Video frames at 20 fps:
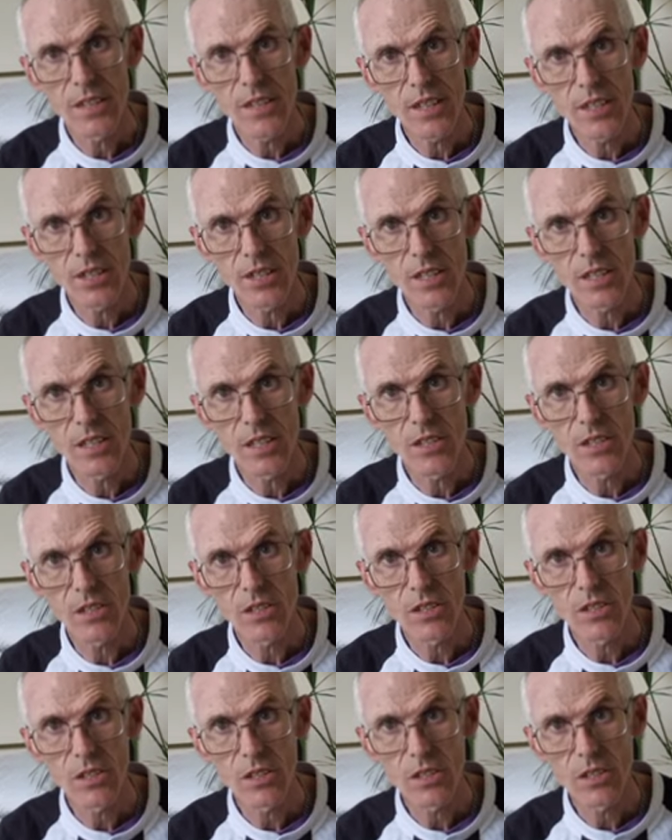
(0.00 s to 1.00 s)
this
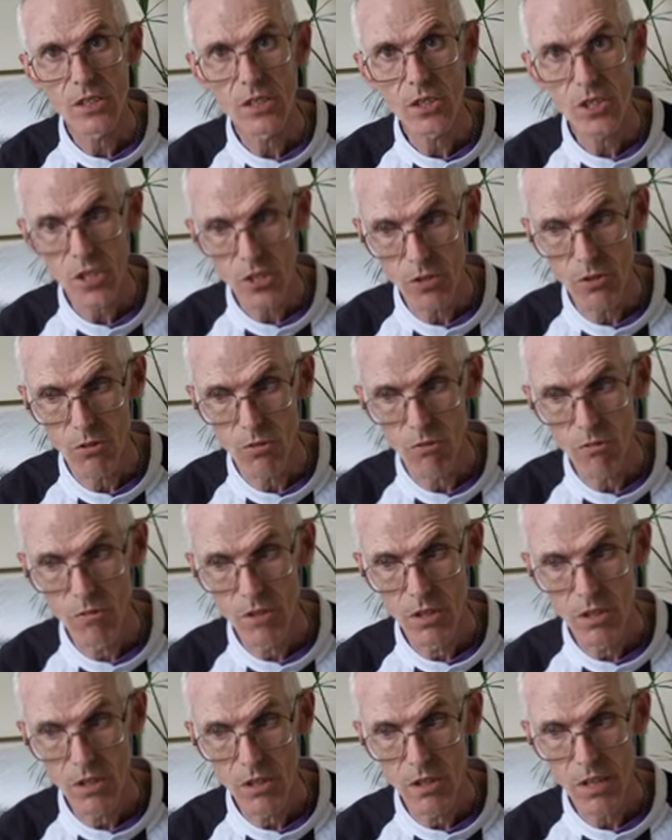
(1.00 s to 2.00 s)
is
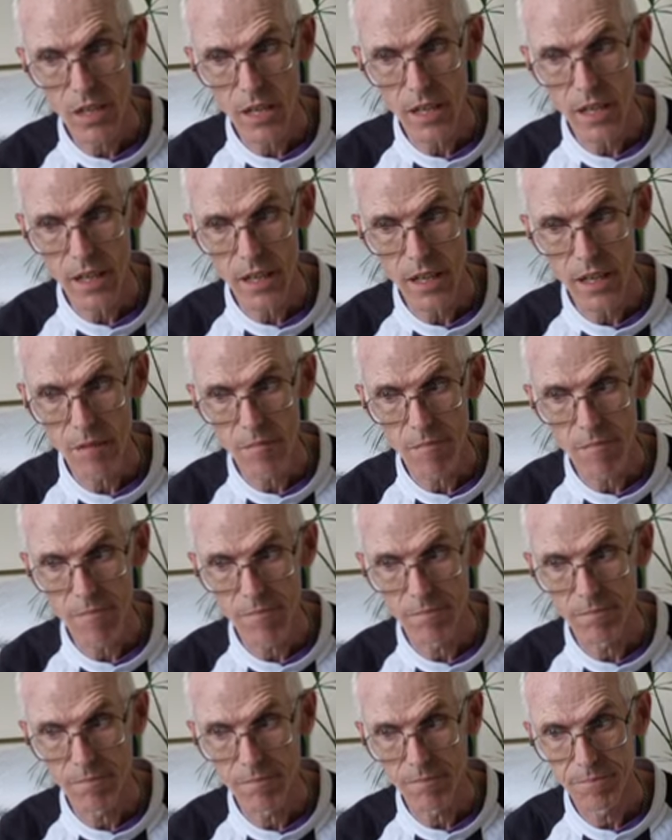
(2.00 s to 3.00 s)
to
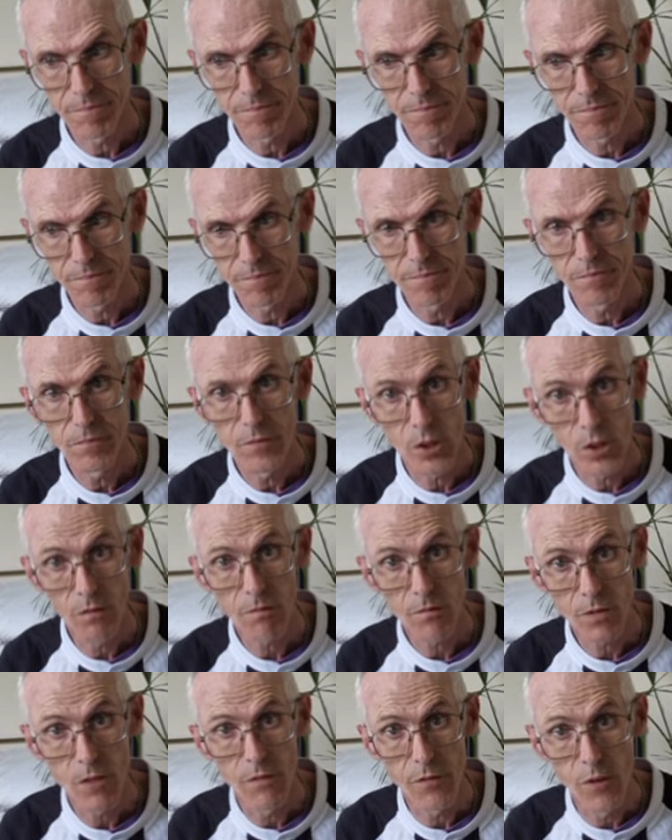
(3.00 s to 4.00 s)

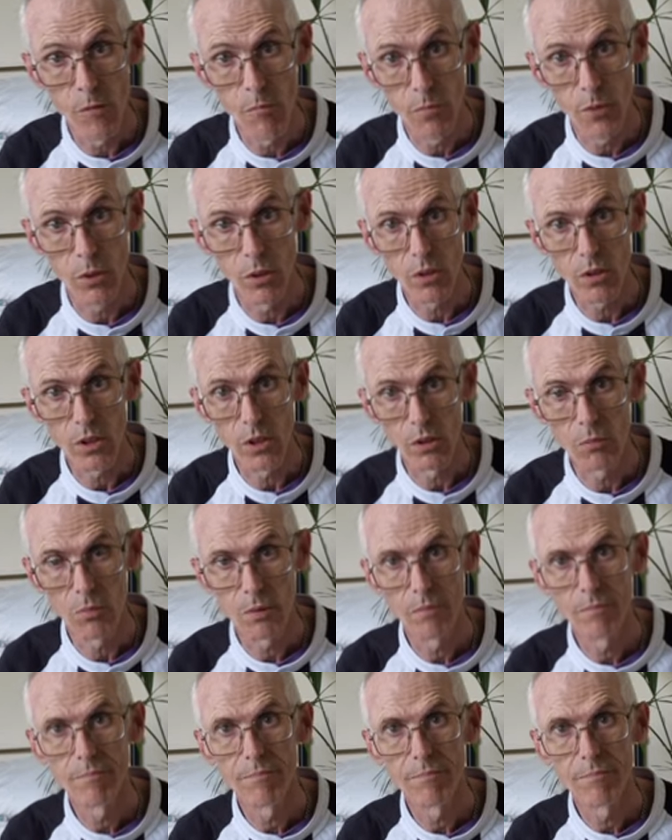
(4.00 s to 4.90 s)
the football club.